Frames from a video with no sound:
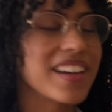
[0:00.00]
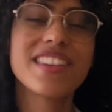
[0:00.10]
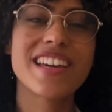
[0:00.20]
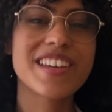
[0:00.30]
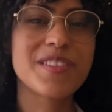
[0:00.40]

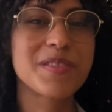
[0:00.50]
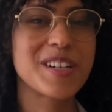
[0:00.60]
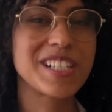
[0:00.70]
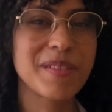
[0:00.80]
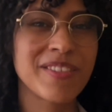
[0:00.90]
Thank you for
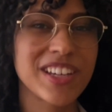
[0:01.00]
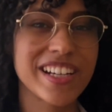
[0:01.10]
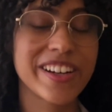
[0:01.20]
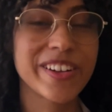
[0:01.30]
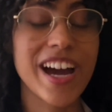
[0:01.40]
watching my
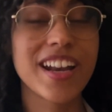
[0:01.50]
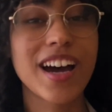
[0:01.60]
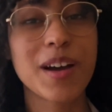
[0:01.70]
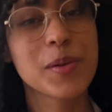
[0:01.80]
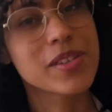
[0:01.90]
video, and
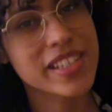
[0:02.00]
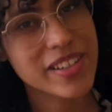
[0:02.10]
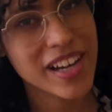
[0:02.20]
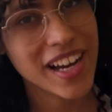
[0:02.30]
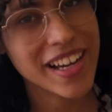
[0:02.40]
I will see
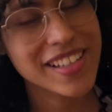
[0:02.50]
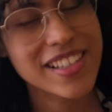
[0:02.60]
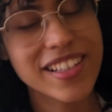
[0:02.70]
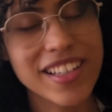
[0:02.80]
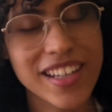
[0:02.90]
you guys
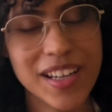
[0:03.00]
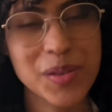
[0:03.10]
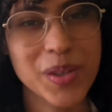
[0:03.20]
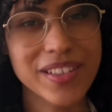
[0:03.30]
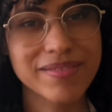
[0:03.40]
in the next one.